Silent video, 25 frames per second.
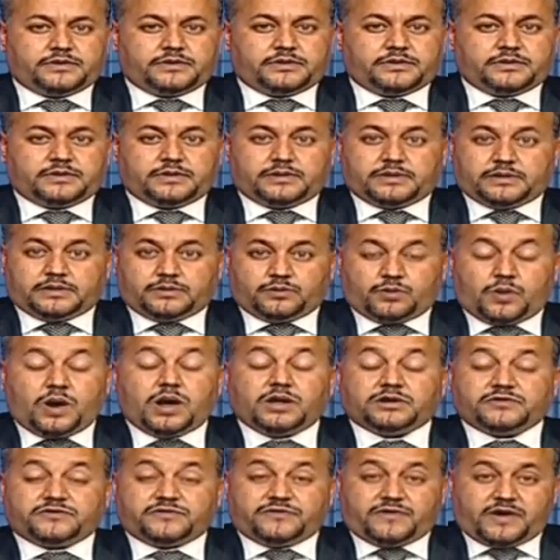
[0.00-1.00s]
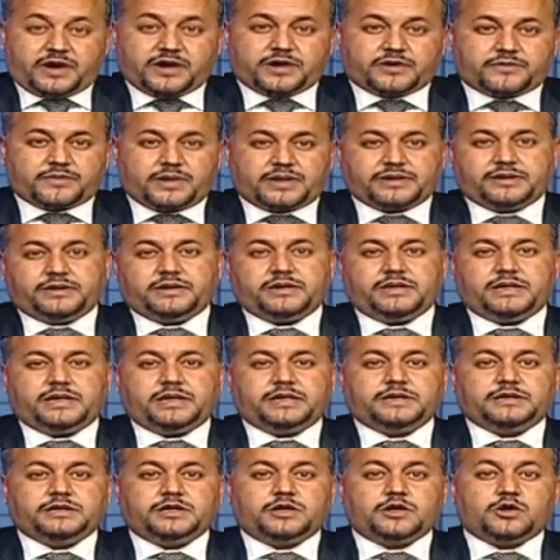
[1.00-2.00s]
uh, wildfire rather
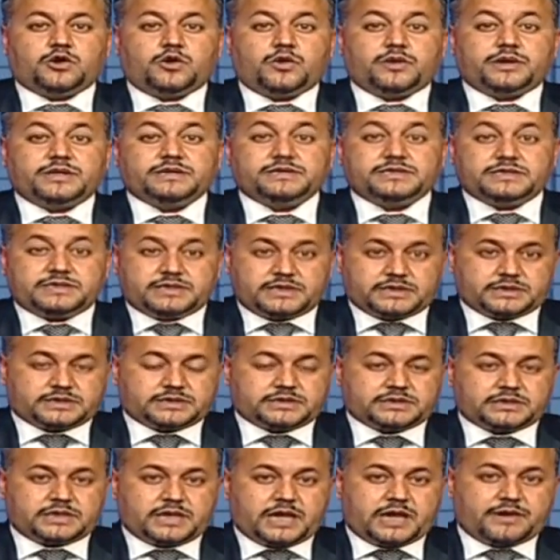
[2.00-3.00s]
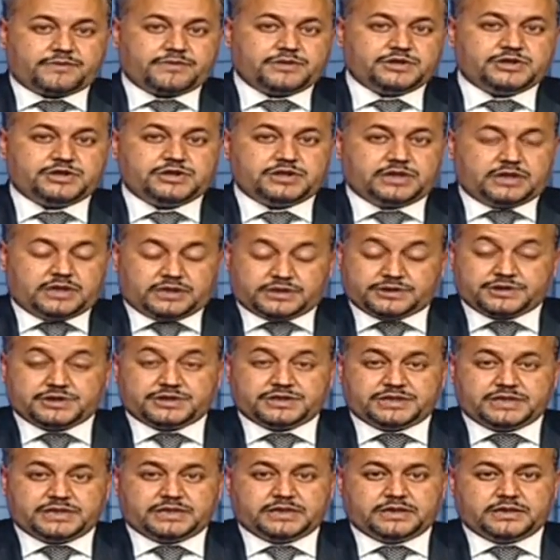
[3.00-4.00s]
in Corrientes,
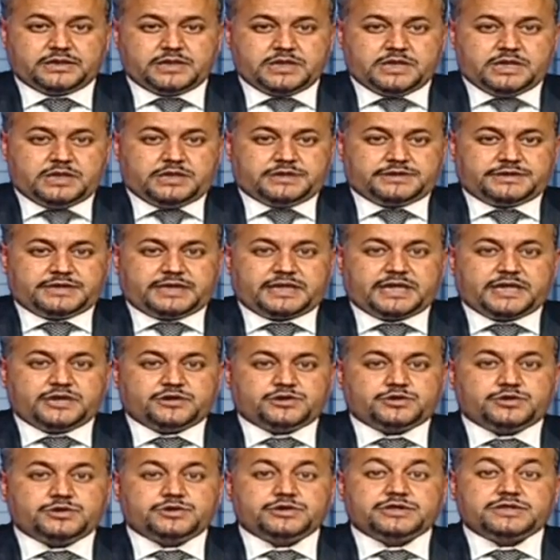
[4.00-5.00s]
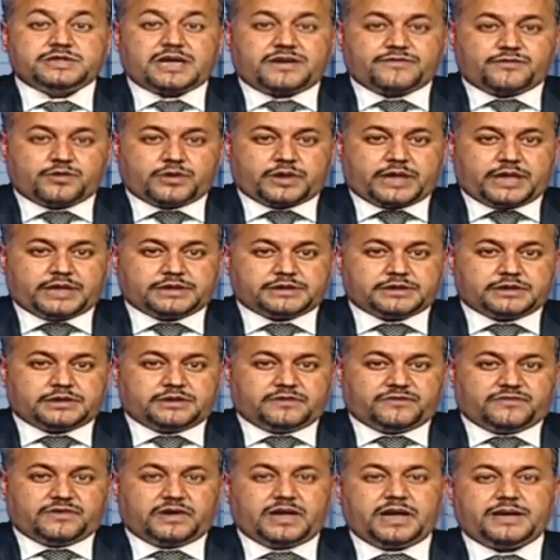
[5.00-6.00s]
Argentina, seeking to suffocate the
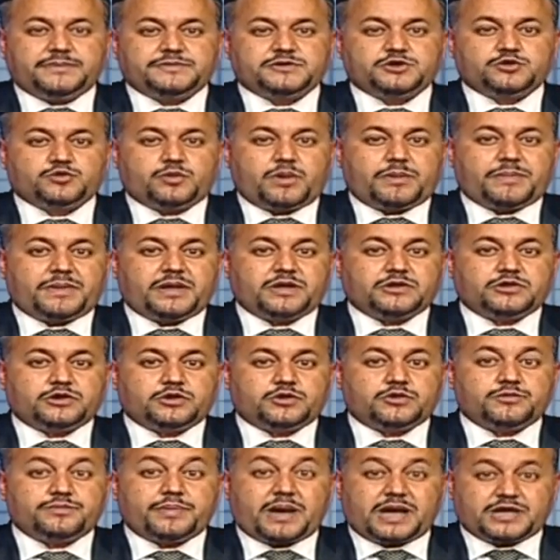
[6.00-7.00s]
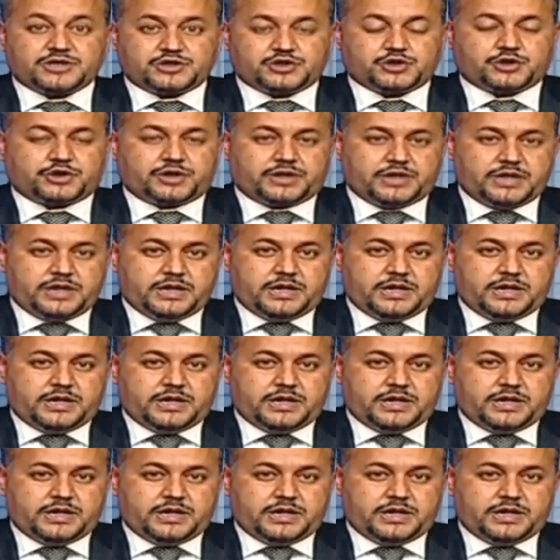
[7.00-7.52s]
flames sweeping through pasture